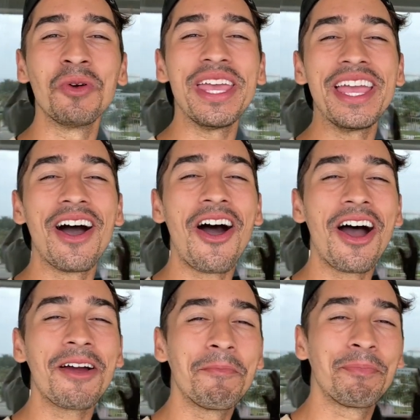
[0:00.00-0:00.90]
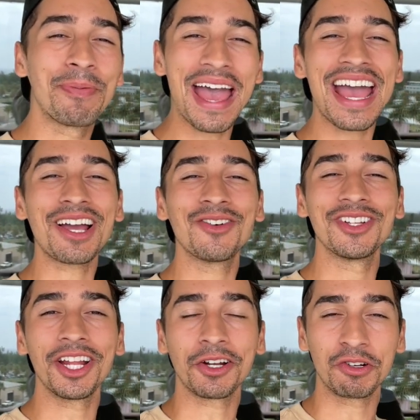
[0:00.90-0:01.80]
We are back on
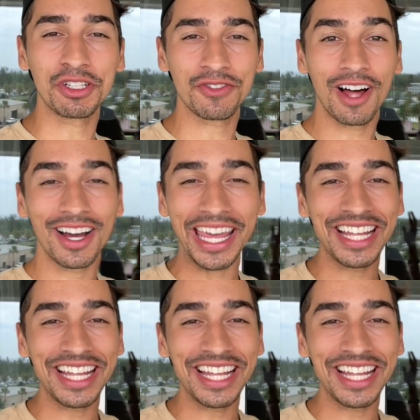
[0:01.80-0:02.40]
another cruise vlog.